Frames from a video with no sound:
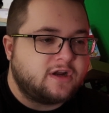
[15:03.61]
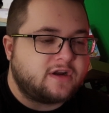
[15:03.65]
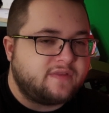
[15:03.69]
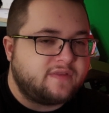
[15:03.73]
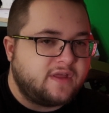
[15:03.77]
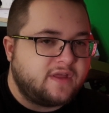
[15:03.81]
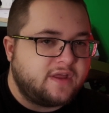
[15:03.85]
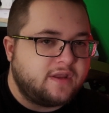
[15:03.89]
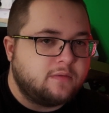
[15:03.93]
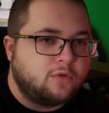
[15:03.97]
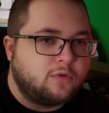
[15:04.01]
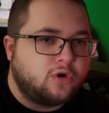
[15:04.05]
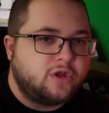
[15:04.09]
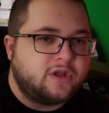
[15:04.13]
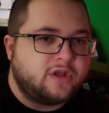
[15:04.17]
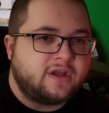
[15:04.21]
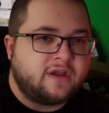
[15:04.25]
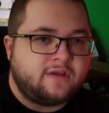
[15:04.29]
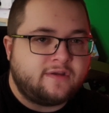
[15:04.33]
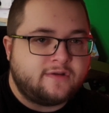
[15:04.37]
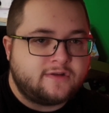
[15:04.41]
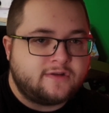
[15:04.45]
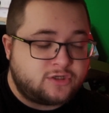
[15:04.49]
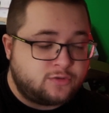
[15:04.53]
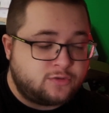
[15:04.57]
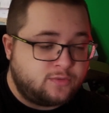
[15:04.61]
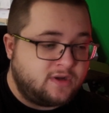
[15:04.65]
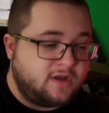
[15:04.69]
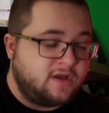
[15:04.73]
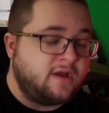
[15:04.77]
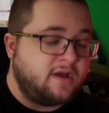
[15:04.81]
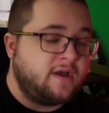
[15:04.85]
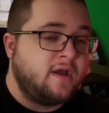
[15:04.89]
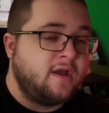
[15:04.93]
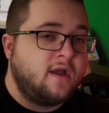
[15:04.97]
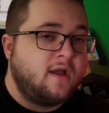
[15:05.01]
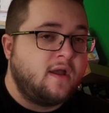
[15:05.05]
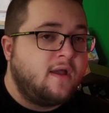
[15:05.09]
And then the more you get used to it,
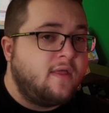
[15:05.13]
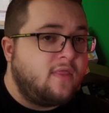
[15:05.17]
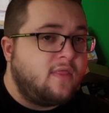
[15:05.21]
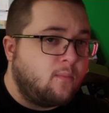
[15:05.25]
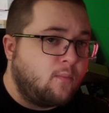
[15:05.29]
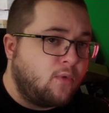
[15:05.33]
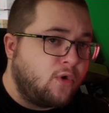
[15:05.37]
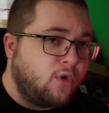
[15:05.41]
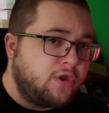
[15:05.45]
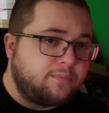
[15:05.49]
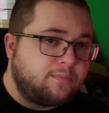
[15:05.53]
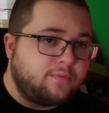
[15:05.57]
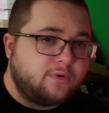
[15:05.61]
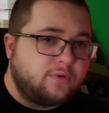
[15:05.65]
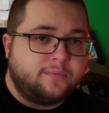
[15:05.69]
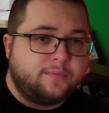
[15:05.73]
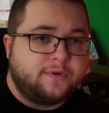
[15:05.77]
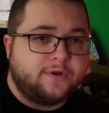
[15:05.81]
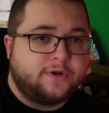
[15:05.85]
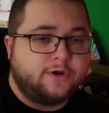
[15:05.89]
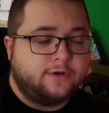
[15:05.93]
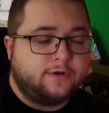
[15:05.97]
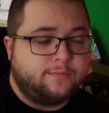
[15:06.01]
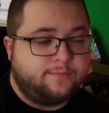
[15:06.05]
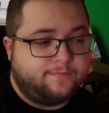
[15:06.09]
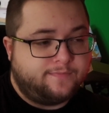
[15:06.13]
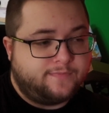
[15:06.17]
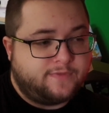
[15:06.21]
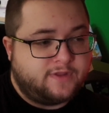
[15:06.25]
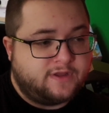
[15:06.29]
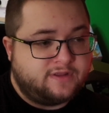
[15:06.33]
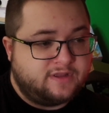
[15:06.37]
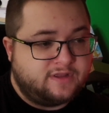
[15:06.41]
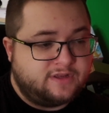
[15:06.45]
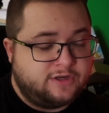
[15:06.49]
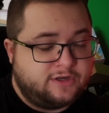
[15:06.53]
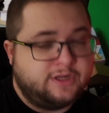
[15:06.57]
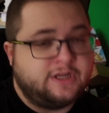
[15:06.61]
the more you pump it up. And
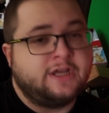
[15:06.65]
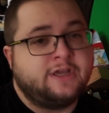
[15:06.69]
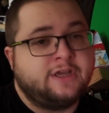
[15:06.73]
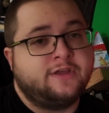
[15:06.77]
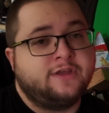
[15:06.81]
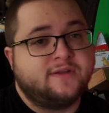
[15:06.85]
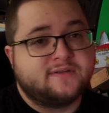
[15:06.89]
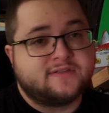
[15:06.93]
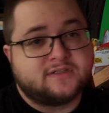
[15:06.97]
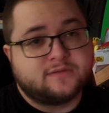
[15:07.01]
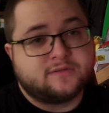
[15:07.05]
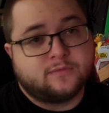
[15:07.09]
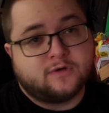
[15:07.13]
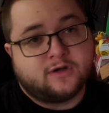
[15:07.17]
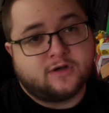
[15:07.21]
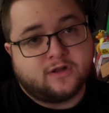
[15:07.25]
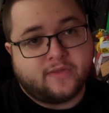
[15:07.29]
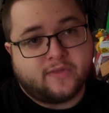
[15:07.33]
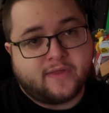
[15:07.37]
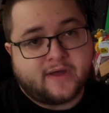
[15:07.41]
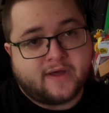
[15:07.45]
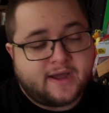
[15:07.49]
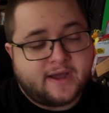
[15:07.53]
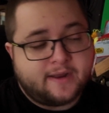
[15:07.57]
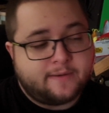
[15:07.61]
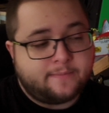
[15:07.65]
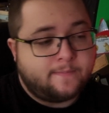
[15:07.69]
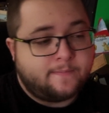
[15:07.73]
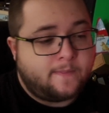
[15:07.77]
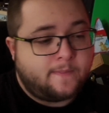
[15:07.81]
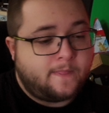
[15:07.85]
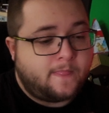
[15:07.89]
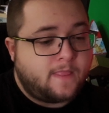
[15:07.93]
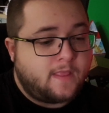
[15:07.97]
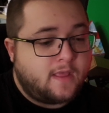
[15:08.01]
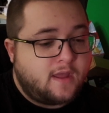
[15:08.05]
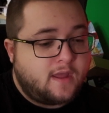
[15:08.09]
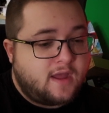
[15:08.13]
then you get used to all that.
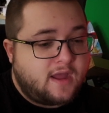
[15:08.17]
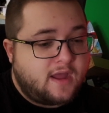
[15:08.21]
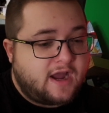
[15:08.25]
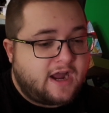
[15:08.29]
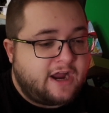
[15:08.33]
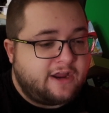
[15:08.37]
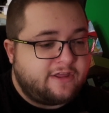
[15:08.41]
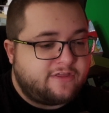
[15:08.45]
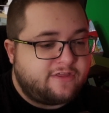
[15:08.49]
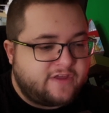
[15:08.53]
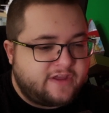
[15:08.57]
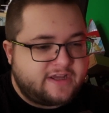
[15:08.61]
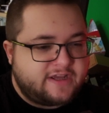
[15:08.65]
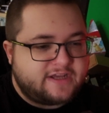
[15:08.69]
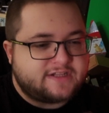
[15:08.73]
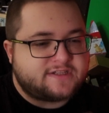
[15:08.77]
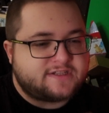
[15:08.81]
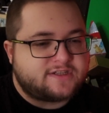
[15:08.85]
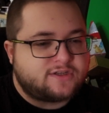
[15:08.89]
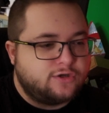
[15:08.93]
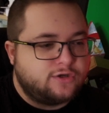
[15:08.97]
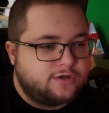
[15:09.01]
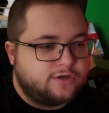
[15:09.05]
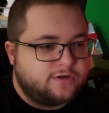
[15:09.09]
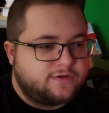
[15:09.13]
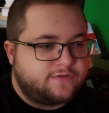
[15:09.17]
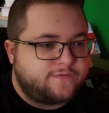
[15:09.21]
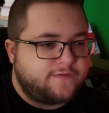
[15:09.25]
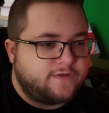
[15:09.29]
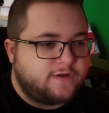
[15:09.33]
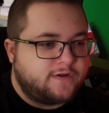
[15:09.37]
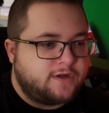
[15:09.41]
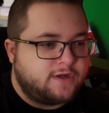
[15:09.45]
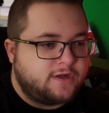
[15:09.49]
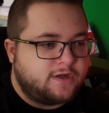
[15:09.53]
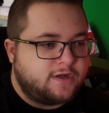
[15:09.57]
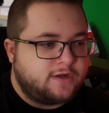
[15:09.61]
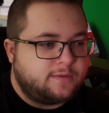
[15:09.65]
I think it's good
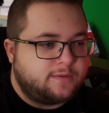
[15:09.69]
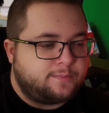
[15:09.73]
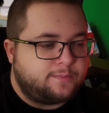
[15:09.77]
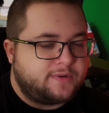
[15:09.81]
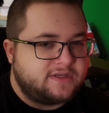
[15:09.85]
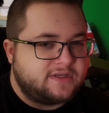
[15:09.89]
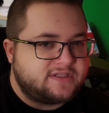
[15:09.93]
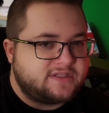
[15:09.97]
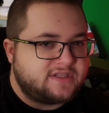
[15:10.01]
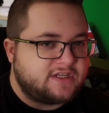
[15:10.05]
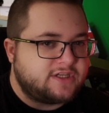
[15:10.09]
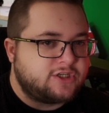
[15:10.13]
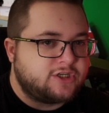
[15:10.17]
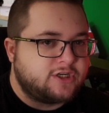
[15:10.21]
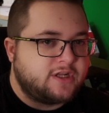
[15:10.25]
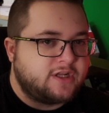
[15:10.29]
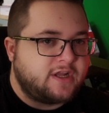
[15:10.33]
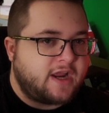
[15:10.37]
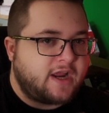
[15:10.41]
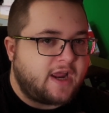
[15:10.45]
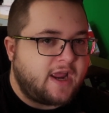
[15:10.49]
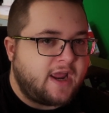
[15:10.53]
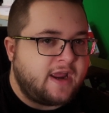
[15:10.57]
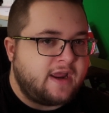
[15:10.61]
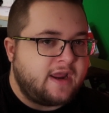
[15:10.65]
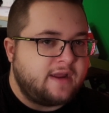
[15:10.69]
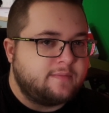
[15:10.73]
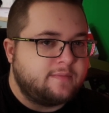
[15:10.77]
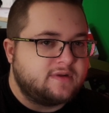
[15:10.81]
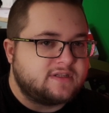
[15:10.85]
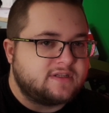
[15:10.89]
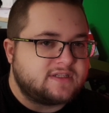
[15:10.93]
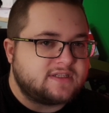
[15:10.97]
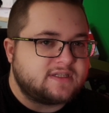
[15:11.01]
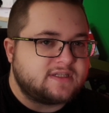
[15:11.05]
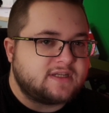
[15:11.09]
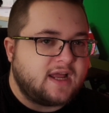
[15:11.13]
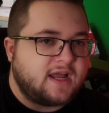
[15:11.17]
for positioning, aim, and
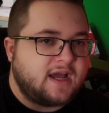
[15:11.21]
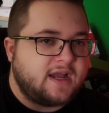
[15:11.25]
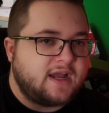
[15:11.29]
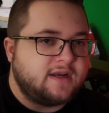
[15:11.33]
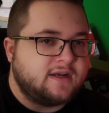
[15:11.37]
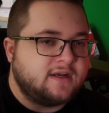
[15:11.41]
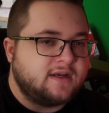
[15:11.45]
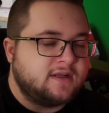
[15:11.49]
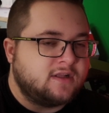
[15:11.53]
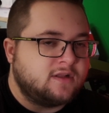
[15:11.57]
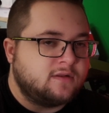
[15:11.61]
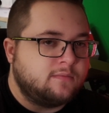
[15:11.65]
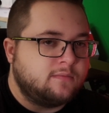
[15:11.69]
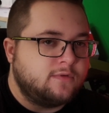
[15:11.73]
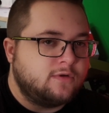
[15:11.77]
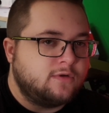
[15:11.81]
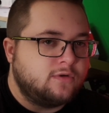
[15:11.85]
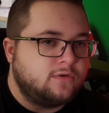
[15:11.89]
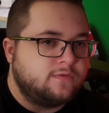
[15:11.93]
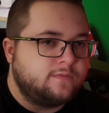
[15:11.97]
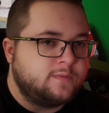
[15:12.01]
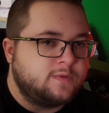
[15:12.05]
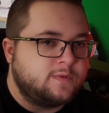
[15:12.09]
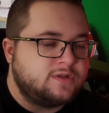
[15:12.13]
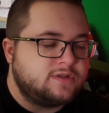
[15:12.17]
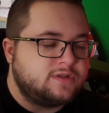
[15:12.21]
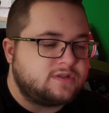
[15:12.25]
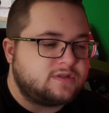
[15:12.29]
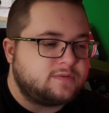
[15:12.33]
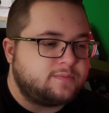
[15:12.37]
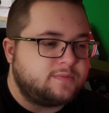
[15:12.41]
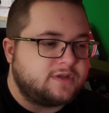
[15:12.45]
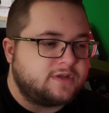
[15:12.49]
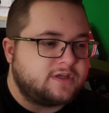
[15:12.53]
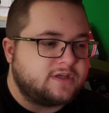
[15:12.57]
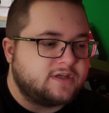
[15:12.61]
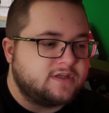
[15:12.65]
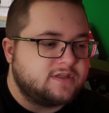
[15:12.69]
slight little movements.
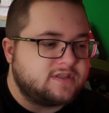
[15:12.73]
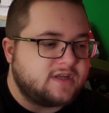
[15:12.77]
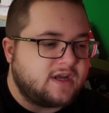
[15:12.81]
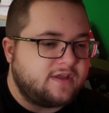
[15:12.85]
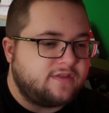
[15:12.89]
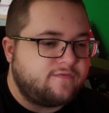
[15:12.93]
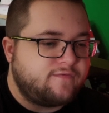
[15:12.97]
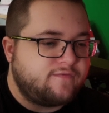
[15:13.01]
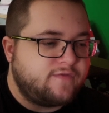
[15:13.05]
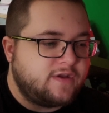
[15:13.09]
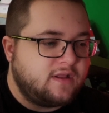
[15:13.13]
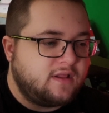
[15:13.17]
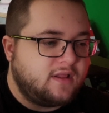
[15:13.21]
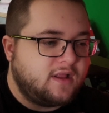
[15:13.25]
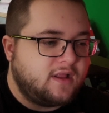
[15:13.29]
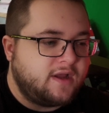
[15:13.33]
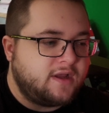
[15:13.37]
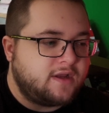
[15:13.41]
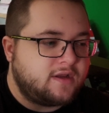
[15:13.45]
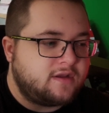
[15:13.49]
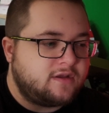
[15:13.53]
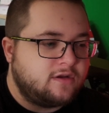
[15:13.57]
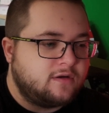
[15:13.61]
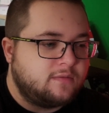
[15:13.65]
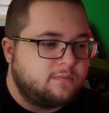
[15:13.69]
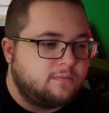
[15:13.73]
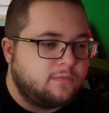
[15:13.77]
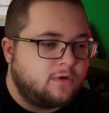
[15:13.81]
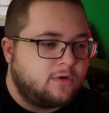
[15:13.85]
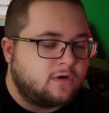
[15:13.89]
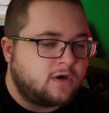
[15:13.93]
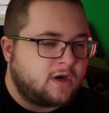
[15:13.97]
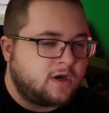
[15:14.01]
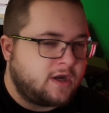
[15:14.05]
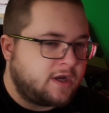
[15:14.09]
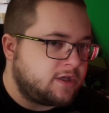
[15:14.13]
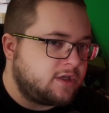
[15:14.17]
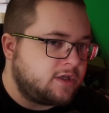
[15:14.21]
Because I feel like you're more
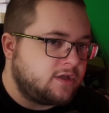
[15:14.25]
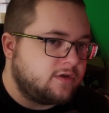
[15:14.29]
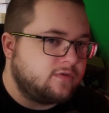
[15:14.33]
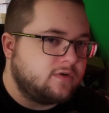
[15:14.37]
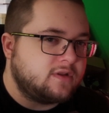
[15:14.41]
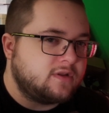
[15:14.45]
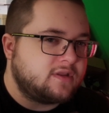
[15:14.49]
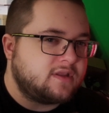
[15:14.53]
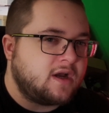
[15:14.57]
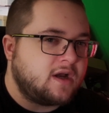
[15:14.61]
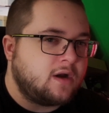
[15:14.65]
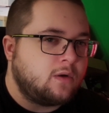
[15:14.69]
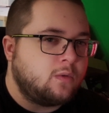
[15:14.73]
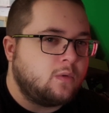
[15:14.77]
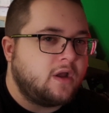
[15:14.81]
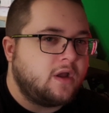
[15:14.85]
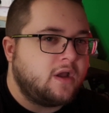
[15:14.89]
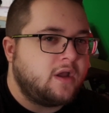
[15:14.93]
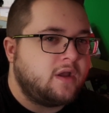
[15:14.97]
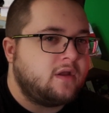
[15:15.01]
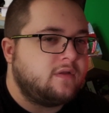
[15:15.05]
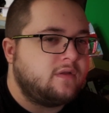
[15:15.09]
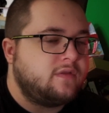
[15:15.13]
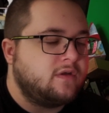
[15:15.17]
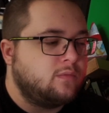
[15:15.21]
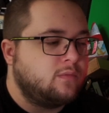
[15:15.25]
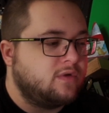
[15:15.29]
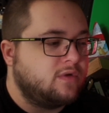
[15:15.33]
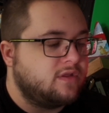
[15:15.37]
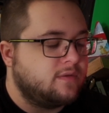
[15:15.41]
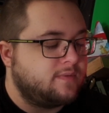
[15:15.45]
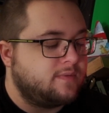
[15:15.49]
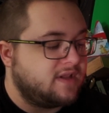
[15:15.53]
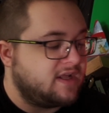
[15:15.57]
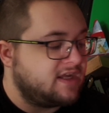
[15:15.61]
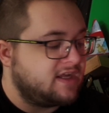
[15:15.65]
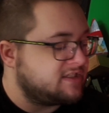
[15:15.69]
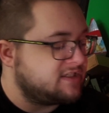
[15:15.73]
accurate that way than with a
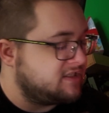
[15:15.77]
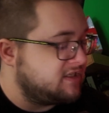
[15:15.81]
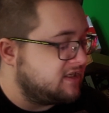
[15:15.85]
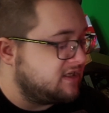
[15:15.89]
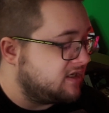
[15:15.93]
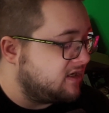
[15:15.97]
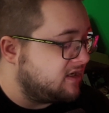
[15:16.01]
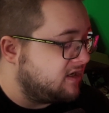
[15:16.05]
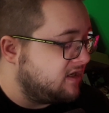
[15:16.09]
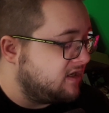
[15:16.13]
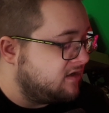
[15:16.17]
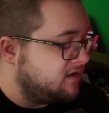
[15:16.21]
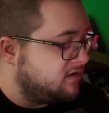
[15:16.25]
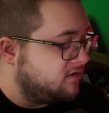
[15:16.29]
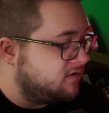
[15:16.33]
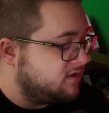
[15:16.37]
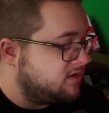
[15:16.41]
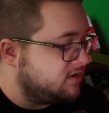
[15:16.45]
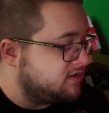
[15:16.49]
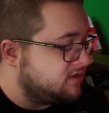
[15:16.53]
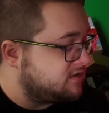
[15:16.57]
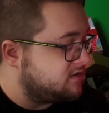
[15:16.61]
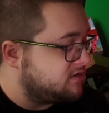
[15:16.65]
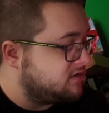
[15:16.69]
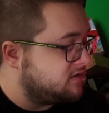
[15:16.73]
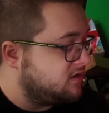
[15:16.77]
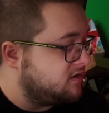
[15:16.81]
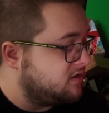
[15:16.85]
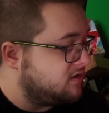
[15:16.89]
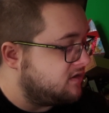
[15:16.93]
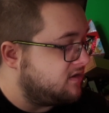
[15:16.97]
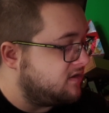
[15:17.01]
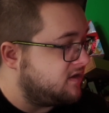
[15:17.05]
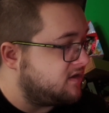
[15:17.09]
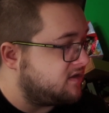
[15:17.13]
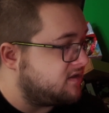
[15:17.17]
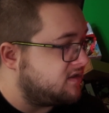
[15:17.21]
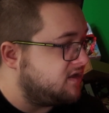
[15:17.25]
plastic clitoris
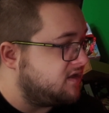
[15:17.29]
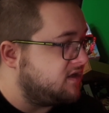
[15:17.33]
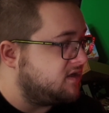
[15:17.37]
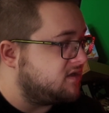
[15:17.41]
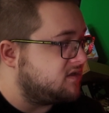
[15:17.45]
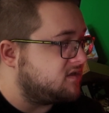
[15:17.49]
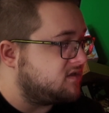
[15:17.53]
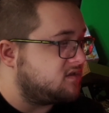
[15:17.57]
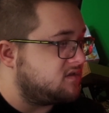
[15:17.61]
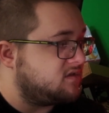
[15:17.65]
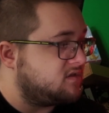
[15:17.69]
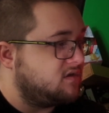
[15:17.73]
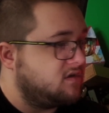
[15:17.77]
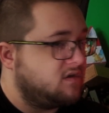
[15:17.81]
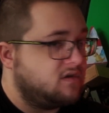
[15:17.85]
like this.